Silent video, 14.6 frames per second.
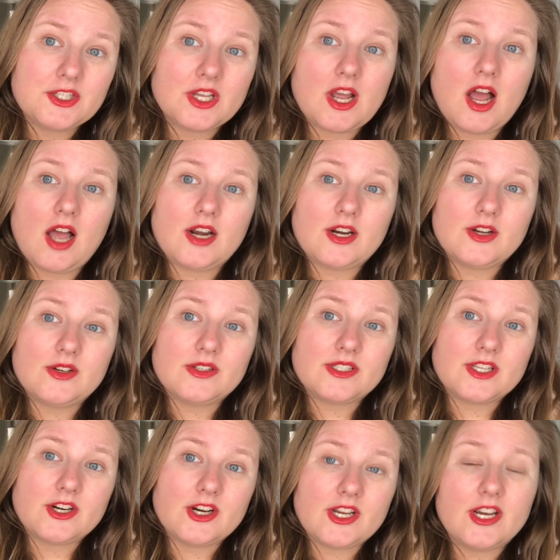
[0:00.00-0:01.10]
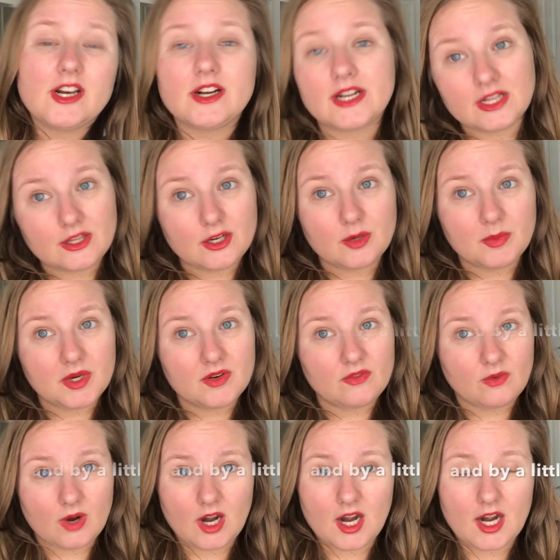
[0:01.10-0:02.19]
The condos that are here need a little bit of
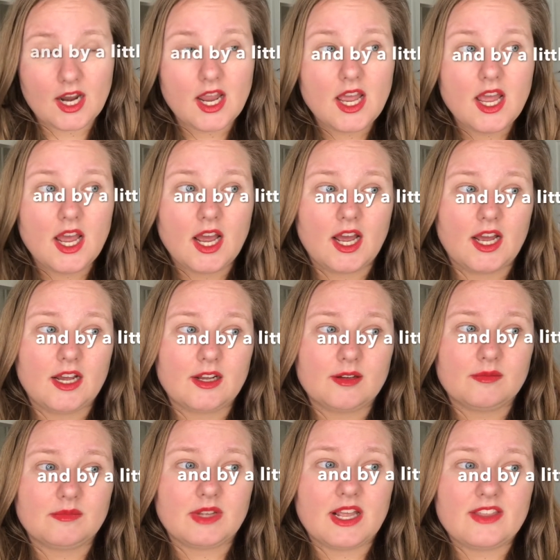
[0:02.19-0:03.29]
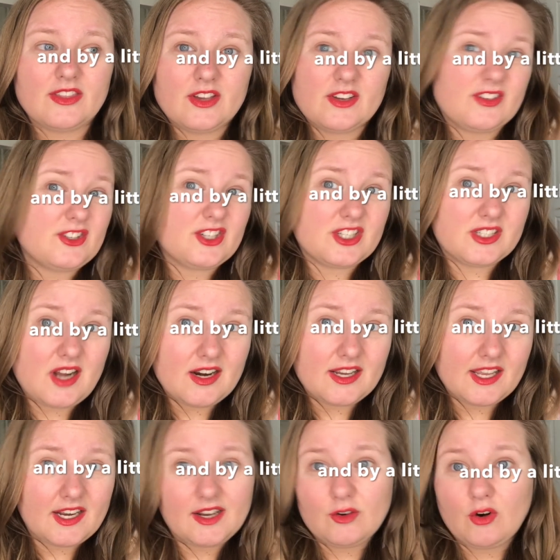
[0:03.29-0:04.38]
work, and they're just not
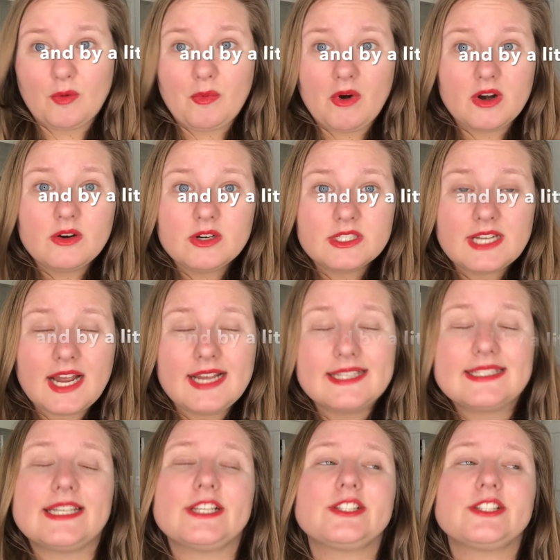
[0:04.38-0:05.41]
getting or prioritizing.